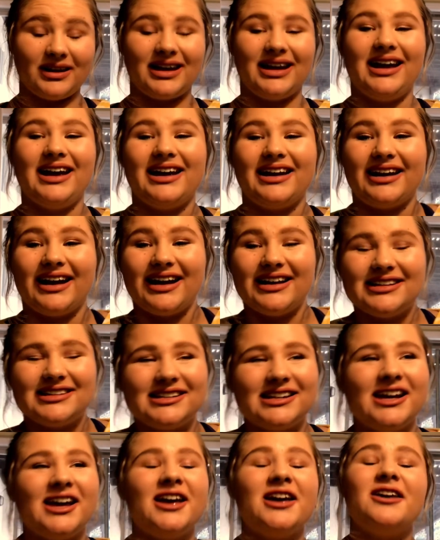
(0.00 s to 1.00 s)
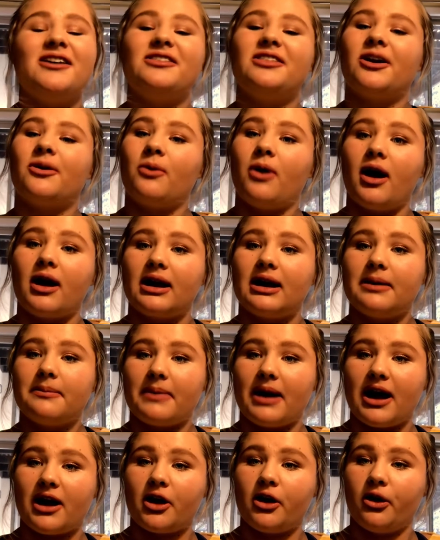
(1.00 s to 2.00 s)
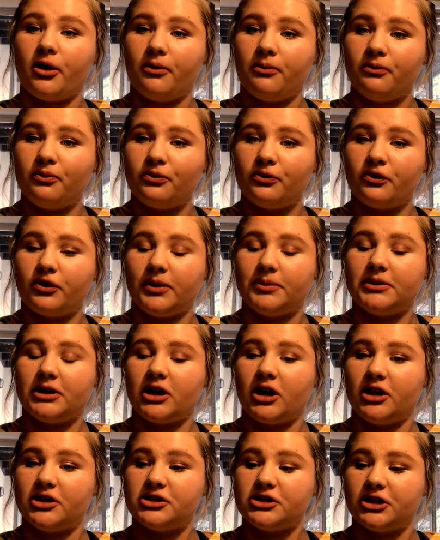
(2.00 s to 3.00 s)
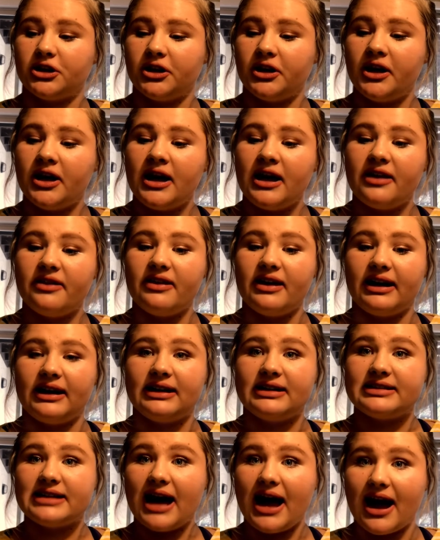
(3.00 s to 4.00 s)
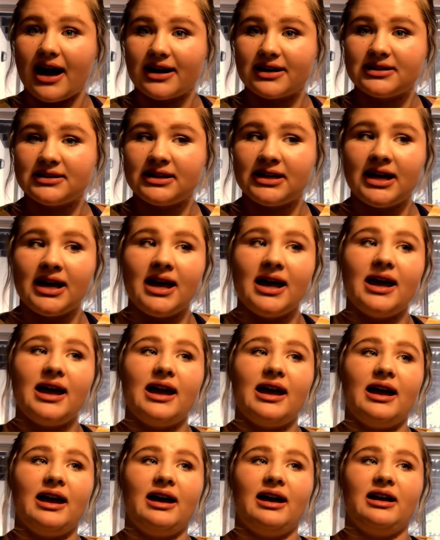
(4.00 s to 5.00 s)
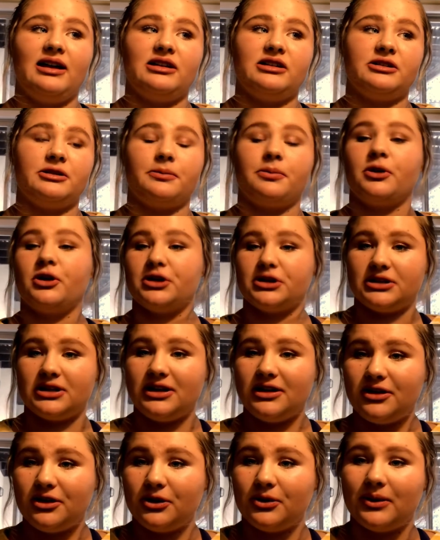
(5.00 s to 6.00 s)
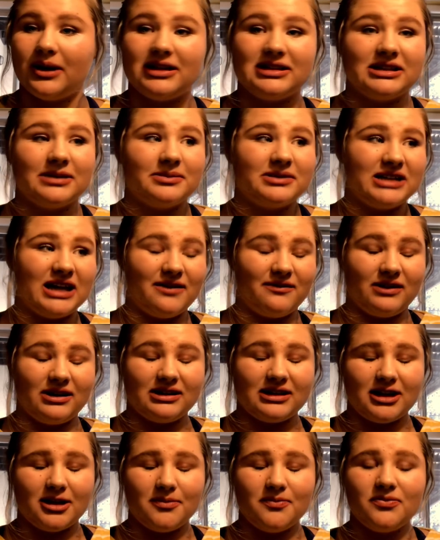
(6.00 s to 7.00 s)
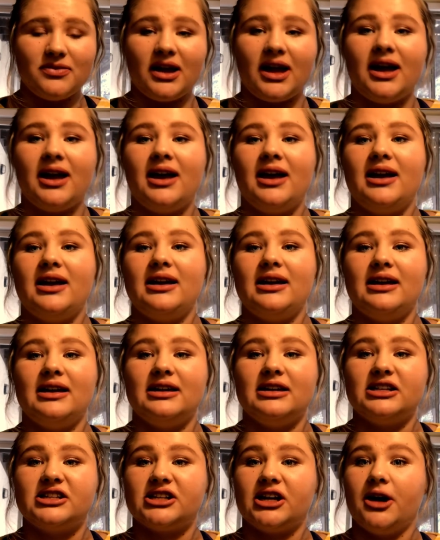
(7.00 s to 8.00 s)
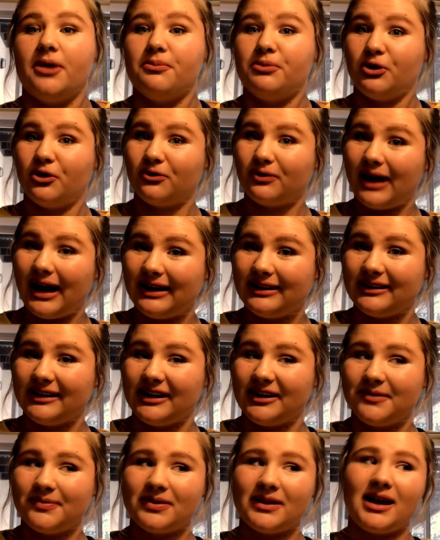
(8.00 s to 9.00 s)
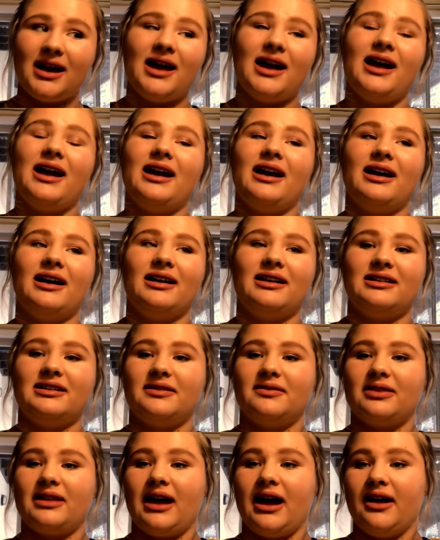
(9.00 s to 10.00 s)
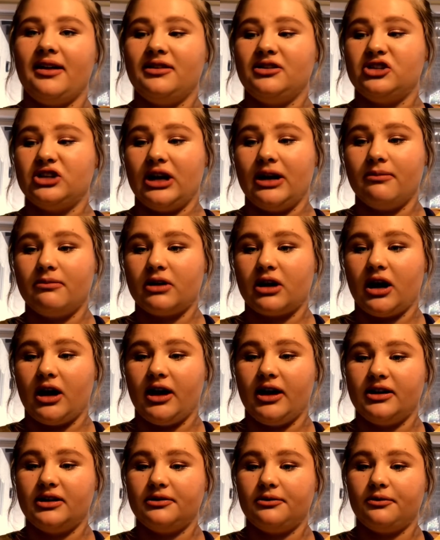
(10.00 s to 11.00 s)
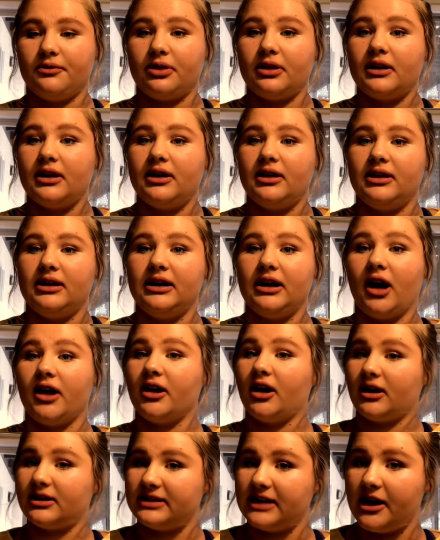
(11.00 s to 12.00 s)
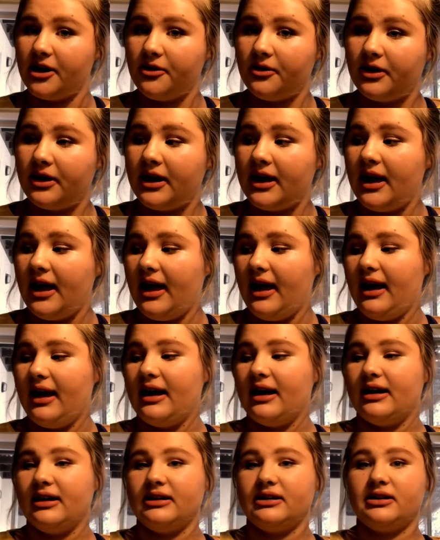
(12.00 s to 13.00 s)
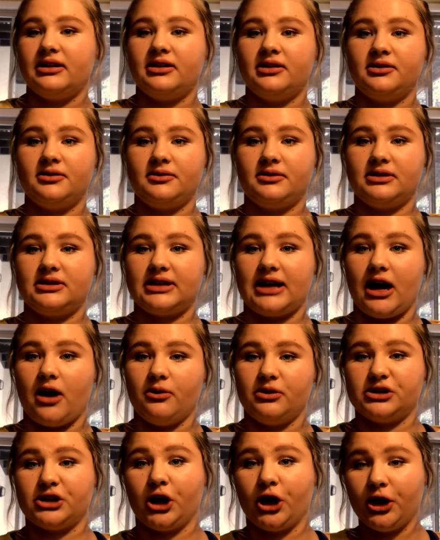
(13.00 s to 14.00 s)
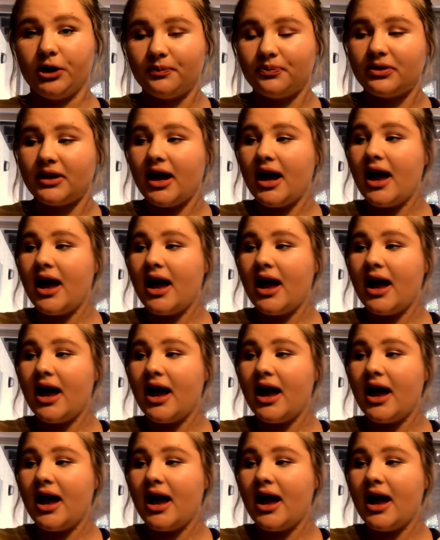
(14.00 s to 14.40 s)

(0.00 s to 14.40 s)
and as they're walking back home from the concert, they get attacked, and the person who ends up saving them is Boo Radley, and Jem got knocked out, and Scout was hurt,